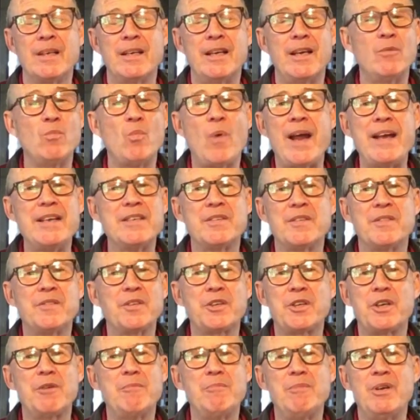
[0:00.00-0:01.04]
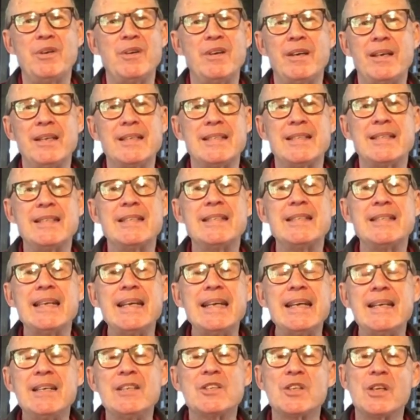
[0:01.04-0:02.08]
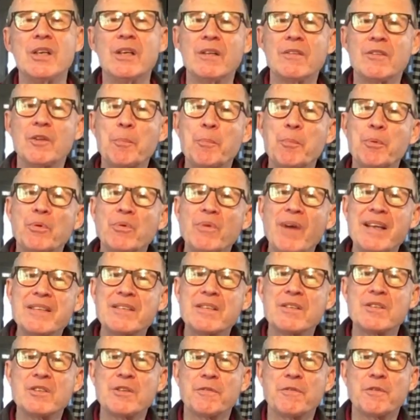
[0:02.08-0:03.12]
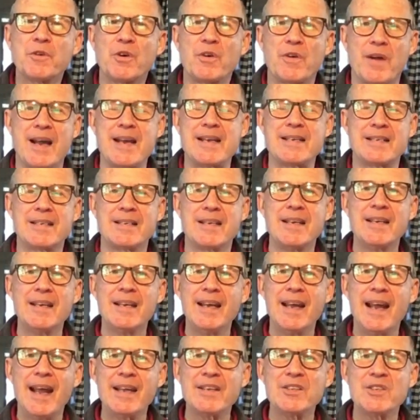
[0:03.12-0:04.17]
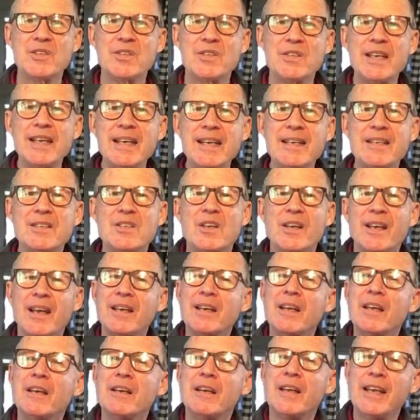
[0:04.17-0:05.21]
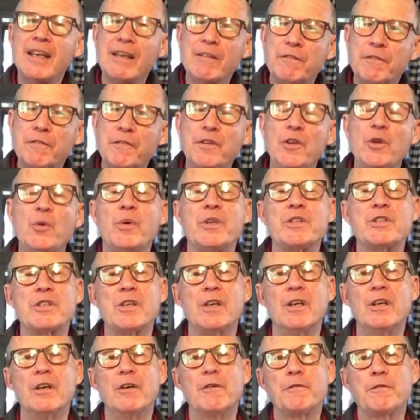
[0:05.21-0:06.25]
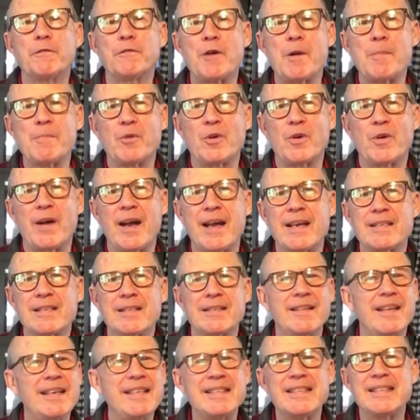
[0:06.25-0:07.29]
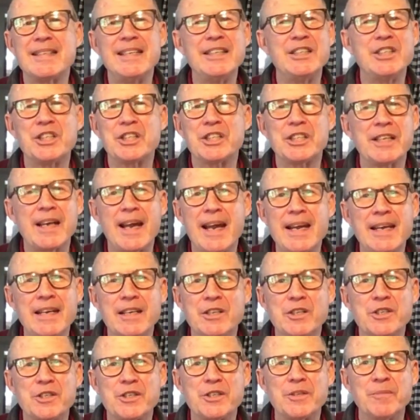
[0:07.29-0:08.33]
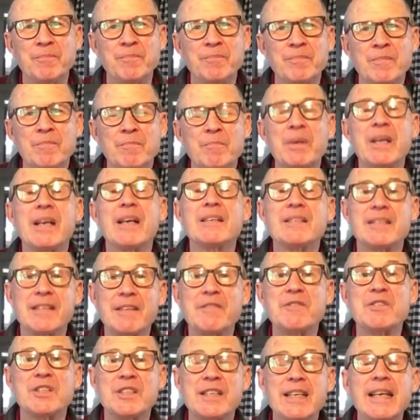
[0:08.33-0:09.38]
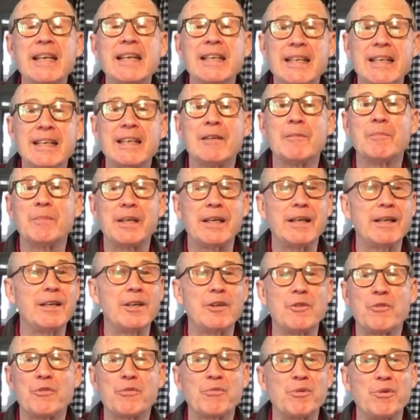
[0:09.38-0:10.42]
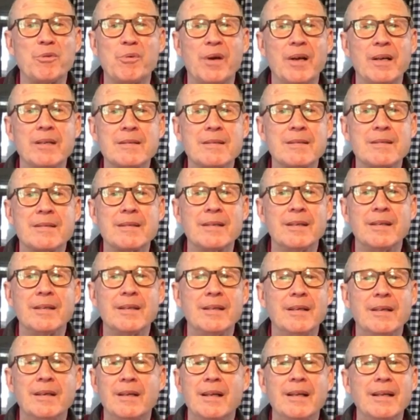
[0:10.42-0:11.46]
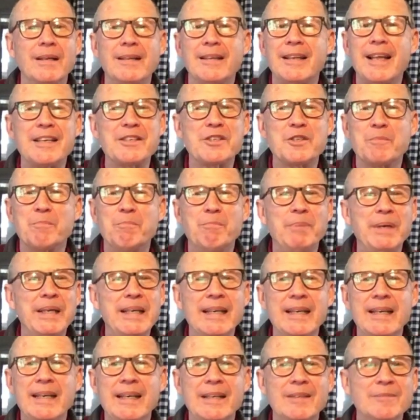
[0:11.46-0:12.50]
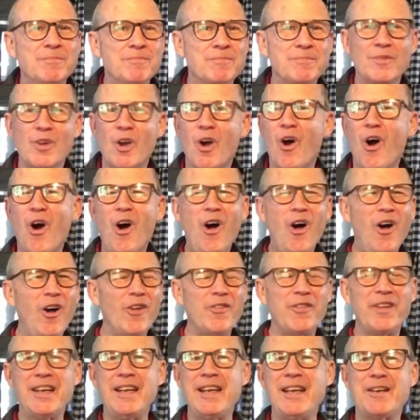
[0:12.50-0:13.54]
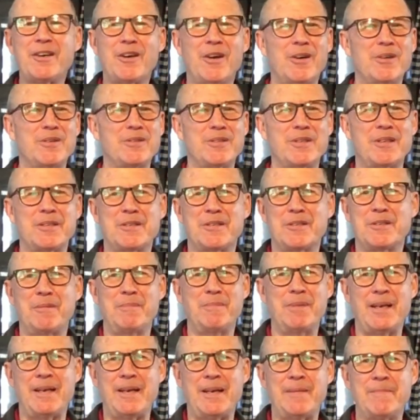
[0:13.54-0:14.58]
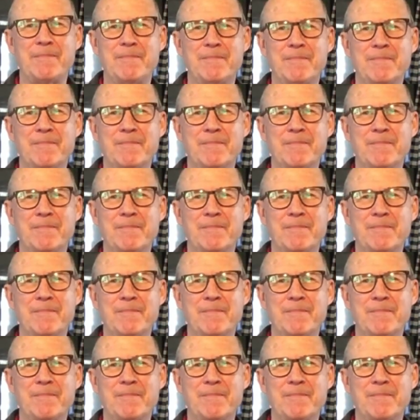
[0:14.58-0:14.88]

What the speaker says: in ways that the community sees the presence of Christ and sees an influence from Christ. They see change because they've seen him in and through us. Let's be all that he calls us to be.